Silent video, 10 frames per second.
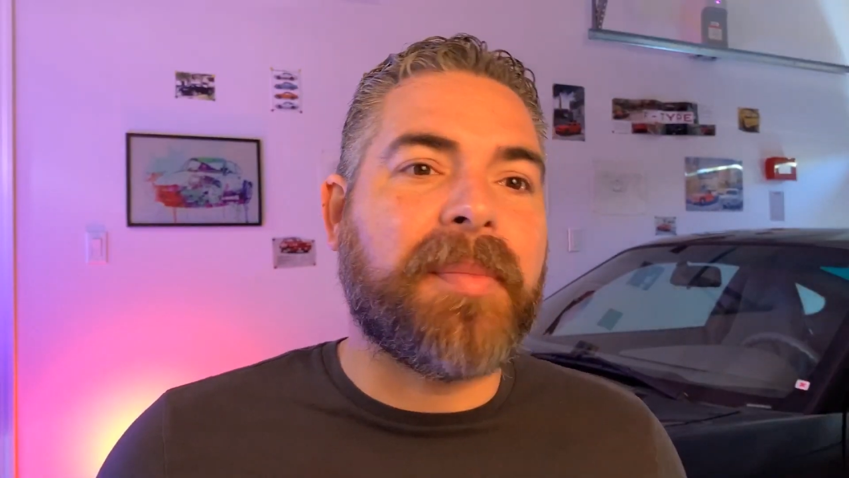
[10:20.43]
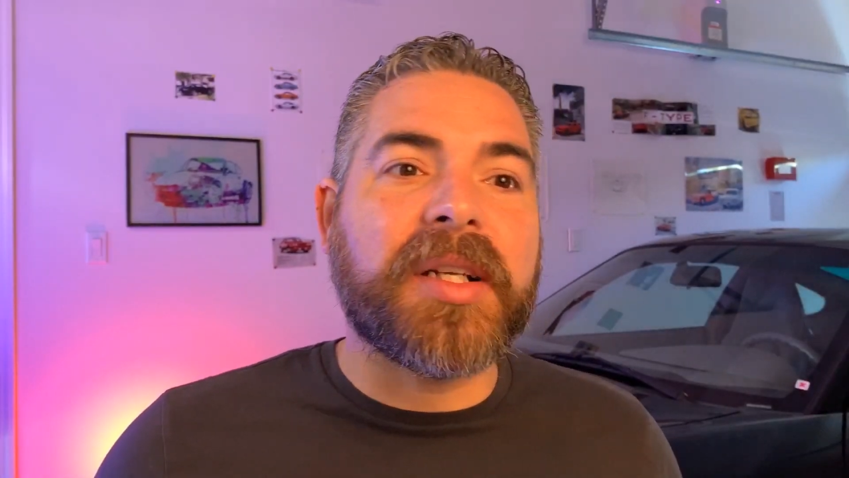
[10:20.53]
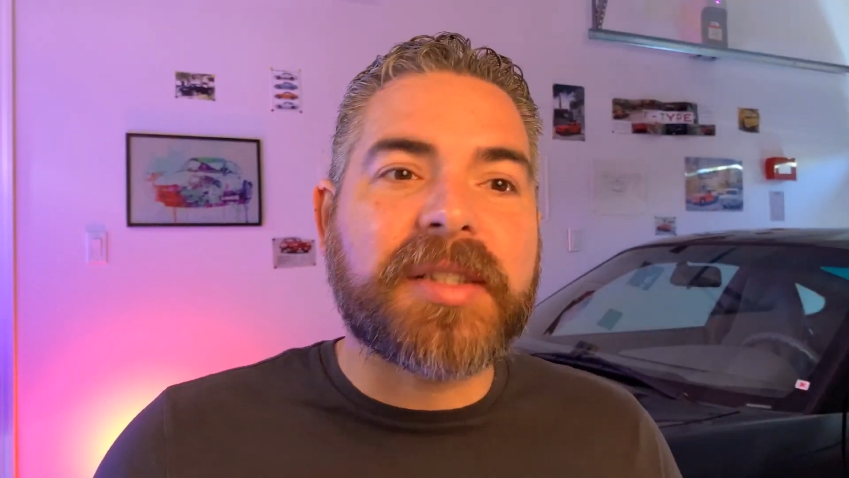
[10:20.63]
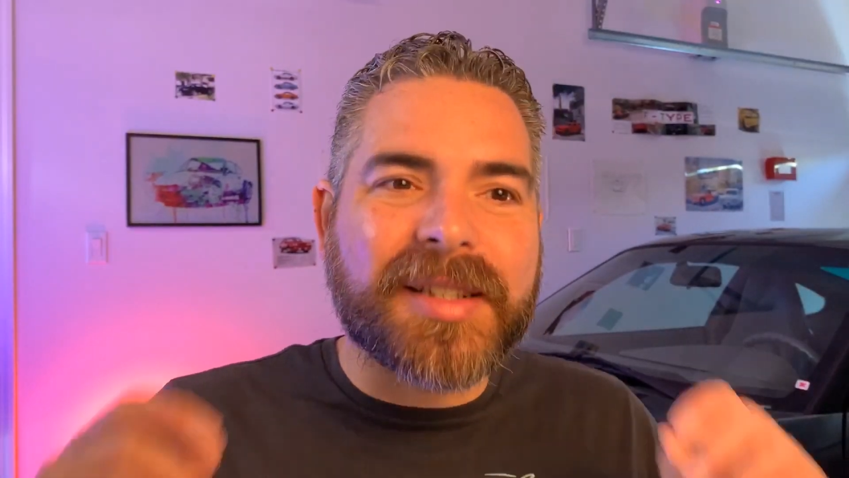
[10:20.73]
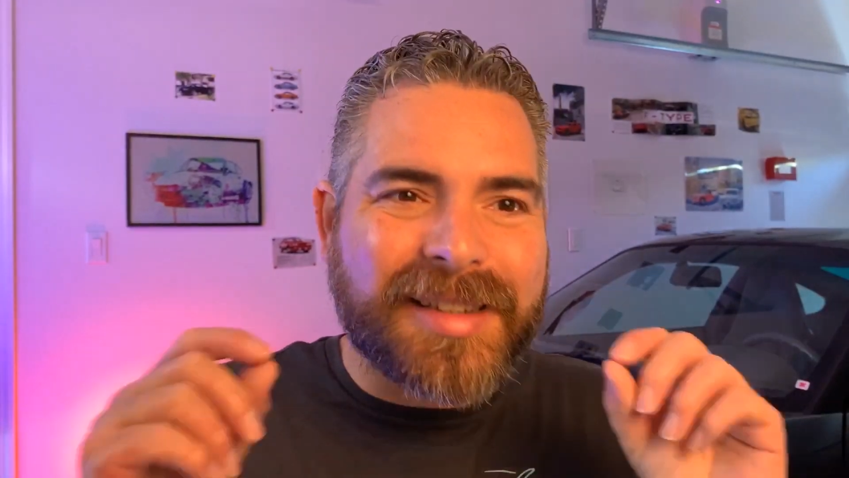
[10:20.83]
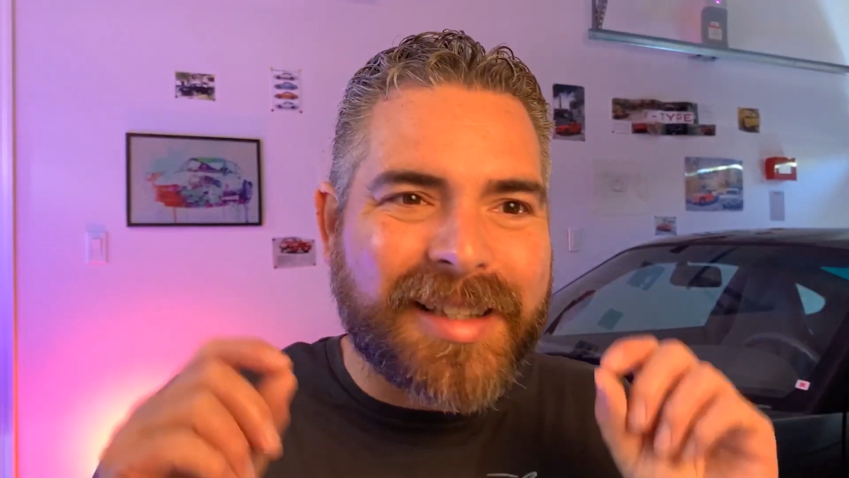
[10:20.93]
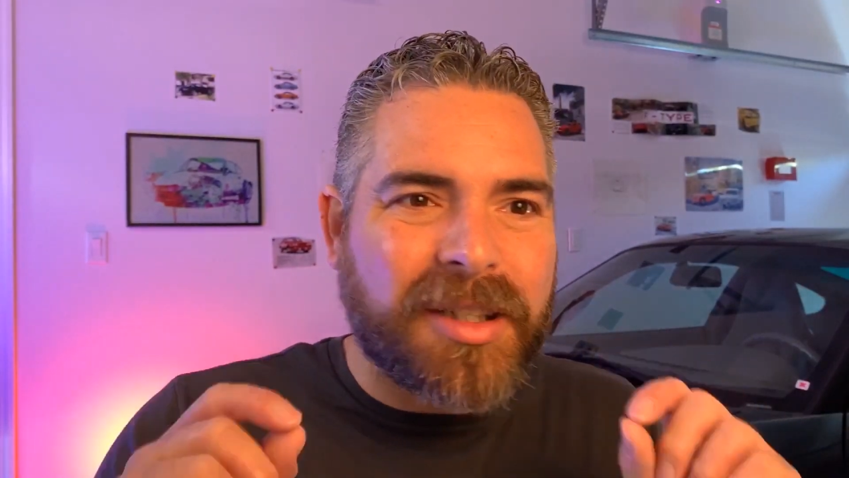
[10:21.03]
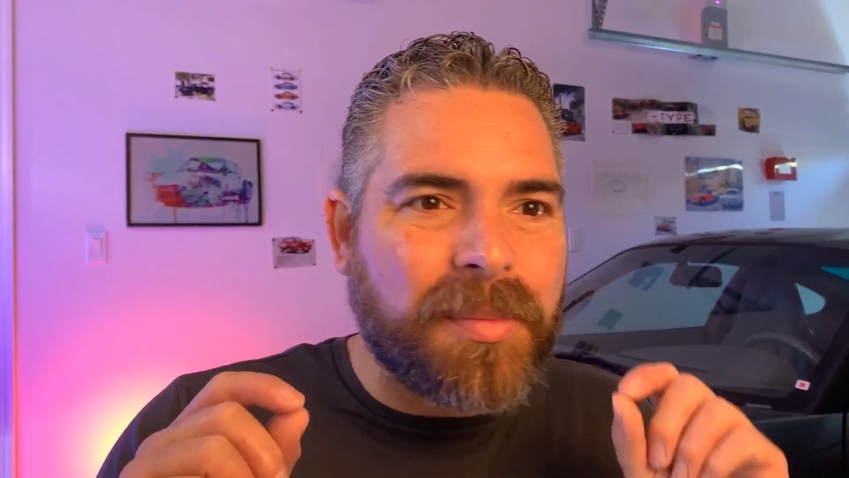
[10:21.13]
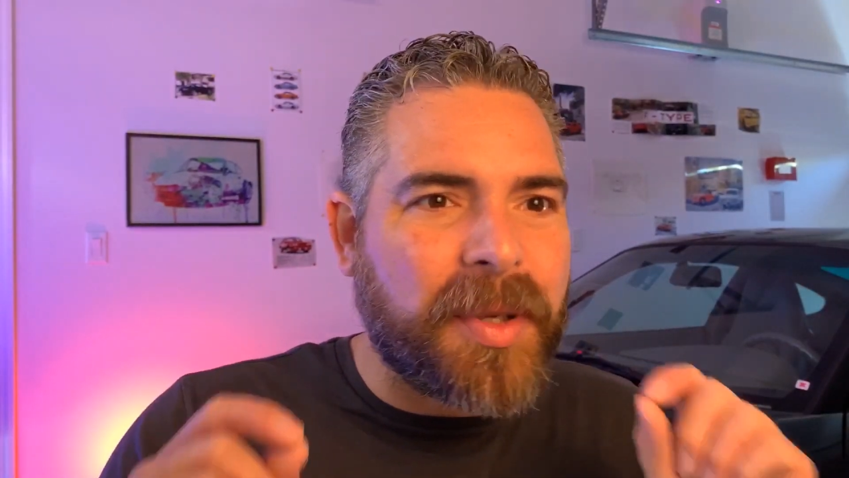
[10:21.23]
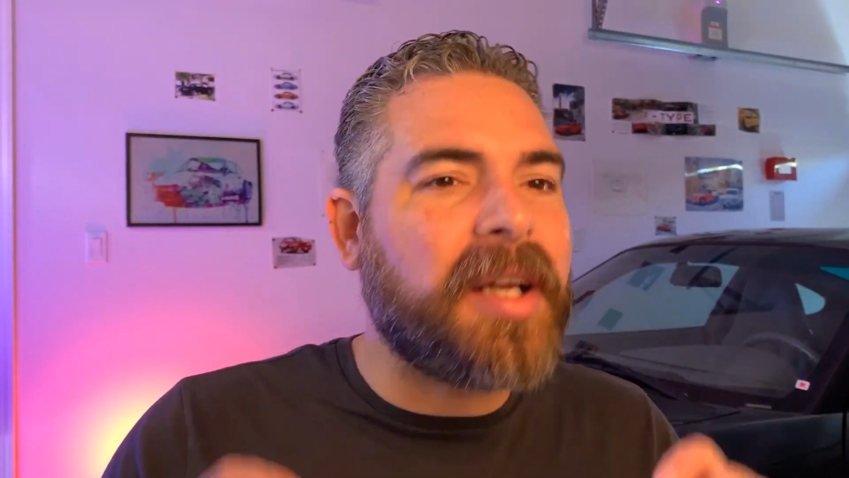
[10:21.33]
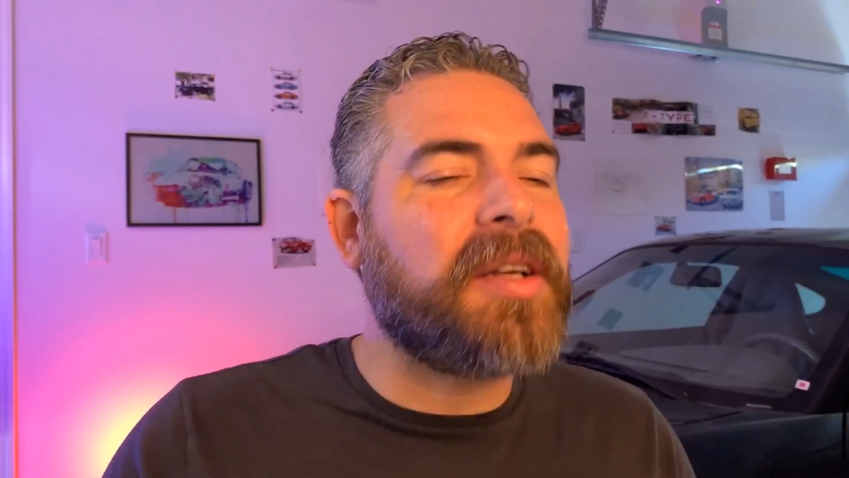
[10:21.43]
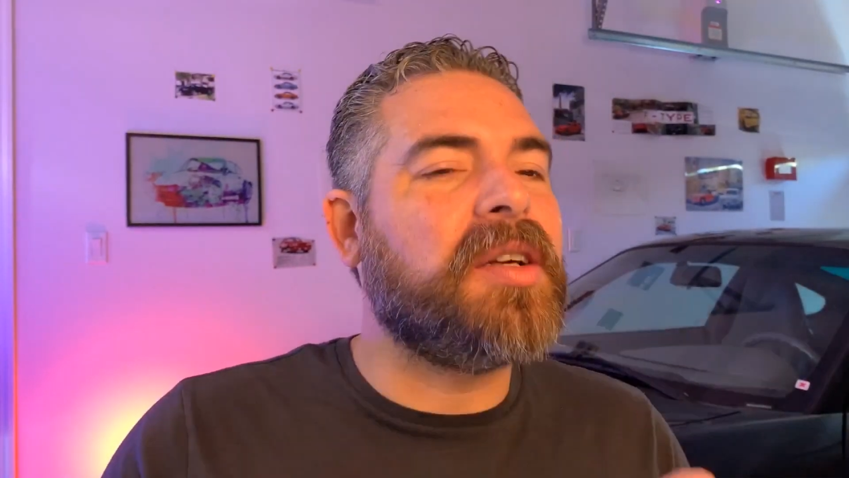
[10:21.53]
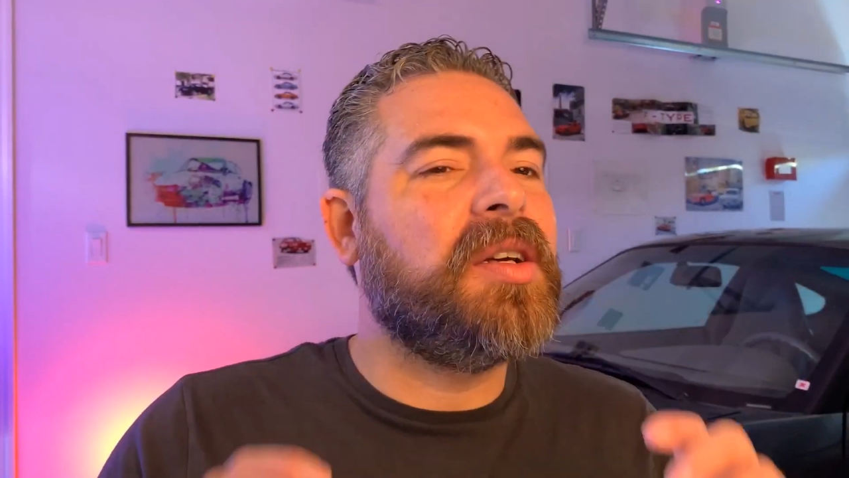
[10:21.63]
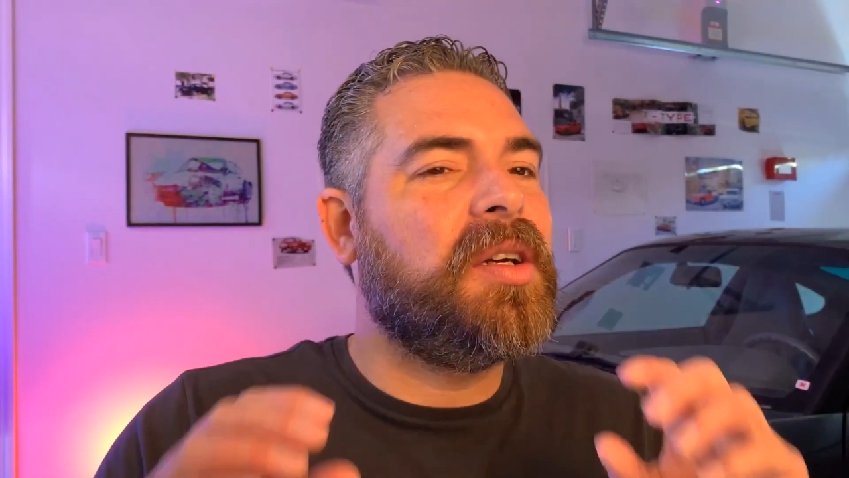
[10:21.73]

but it's a little bit